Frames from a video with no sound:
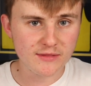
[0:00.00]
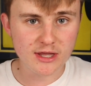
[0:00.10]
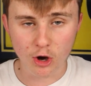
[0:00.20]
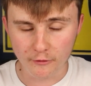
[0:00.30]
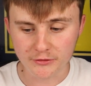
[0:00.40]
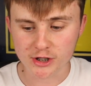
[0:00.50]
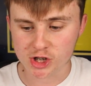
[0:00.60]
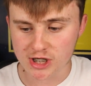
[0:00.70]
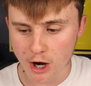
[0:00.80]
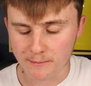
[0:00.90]
the obvious
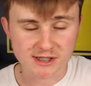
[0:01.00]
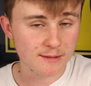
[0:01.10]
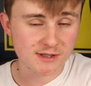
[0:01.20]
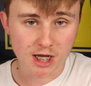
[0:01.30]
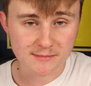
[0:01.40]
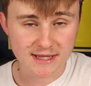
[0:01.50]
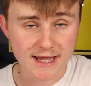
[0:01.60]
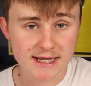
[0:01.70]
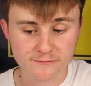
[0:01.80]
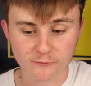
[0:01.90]
shout, but sometimes that
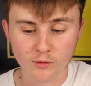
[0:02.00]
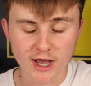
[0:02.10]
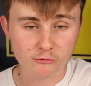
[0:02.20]
is for a